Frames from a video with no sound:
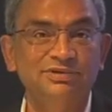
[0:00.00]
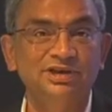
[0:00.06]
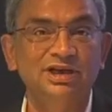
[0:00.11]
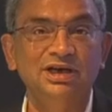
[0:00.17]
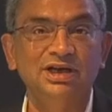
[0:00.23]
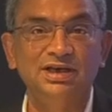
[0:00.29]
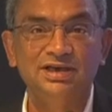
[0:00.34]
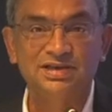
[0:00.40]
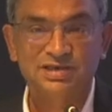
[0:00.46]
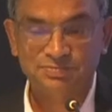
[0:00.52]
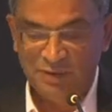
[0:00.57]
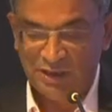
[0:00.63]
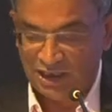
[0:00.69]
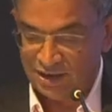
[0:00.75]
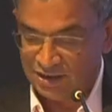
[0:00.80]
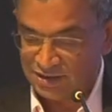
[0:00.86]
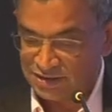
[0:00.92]
the earlier
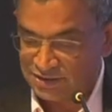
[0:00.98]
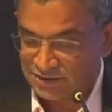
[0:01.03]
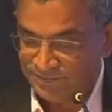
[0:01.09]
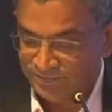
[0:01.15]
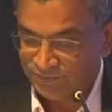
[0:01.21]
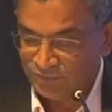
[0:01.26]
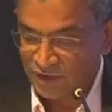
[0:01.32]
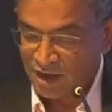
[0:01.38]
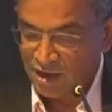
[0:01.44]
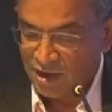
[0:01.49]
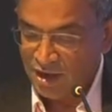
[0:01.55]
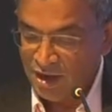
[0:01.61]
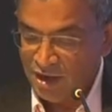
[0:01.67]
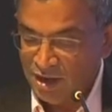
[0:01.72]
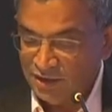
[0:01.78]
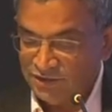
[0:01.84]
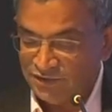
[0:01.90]
speakers.
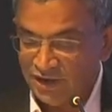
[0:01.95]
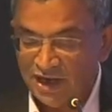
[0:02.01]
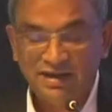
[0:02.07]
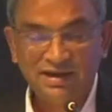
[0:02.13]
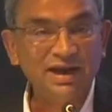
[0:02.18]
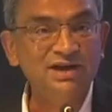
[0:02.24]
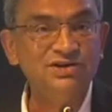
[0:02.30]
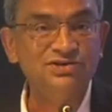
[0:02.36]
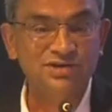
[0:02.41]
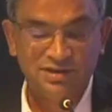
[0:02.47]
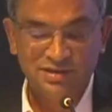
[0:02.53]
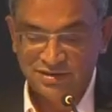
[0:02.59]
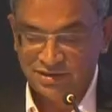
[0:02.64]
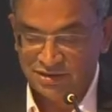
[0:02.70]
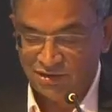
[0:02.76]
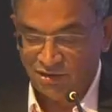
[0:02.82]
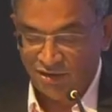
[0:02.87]
Trade
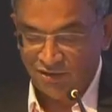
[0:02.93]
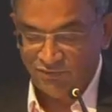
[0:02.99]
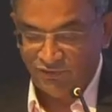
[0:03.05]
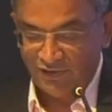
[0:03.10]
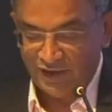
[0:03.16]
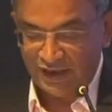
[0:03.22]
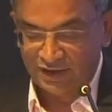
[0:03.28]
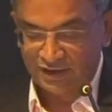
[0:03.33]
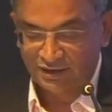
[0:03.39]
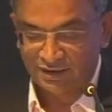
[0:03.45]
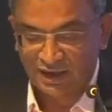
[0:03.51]
tensions, conflict,